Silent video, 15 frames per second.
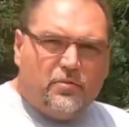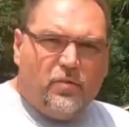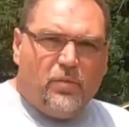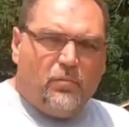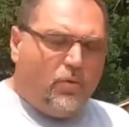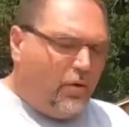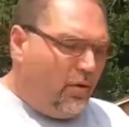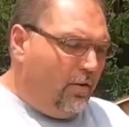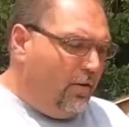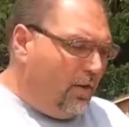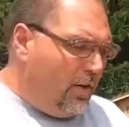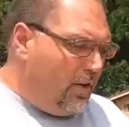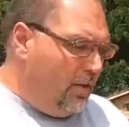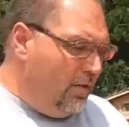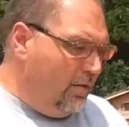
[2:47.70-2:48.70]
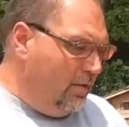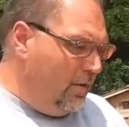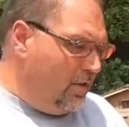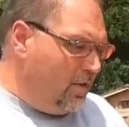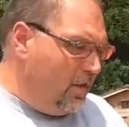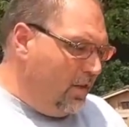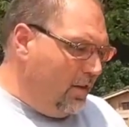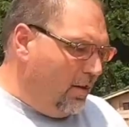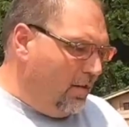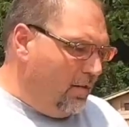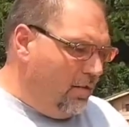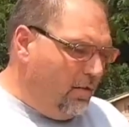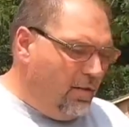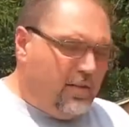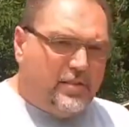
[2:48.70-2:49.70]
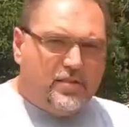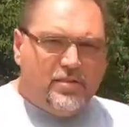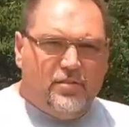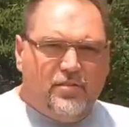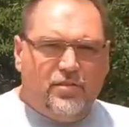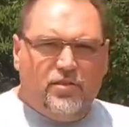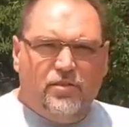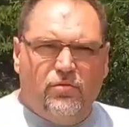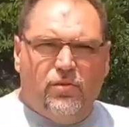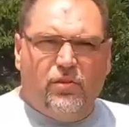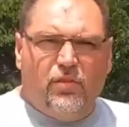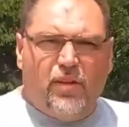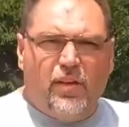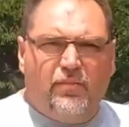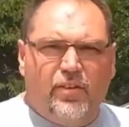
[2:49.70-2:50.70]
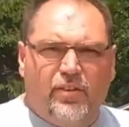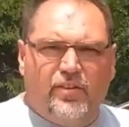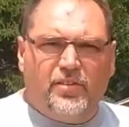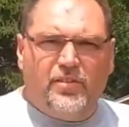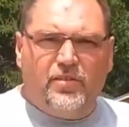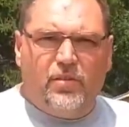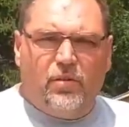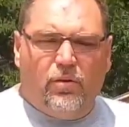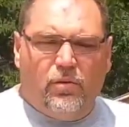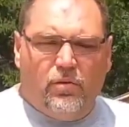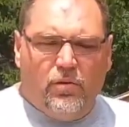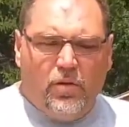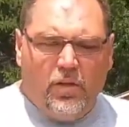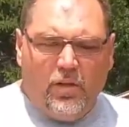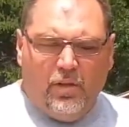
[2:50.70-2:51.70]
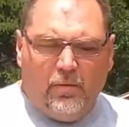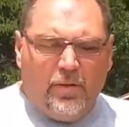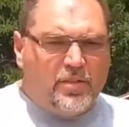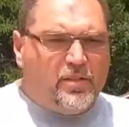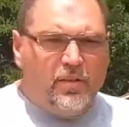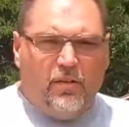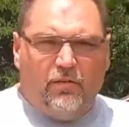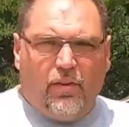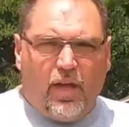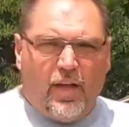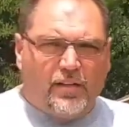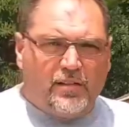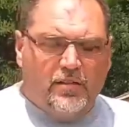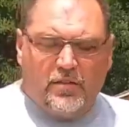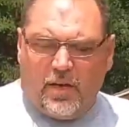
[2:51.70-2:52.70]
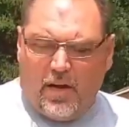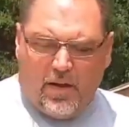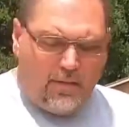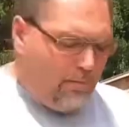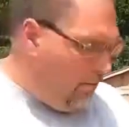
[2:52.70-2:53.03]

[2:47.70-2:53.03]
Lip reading: one more Nook this year, and it's June 11th, so we still have lots of time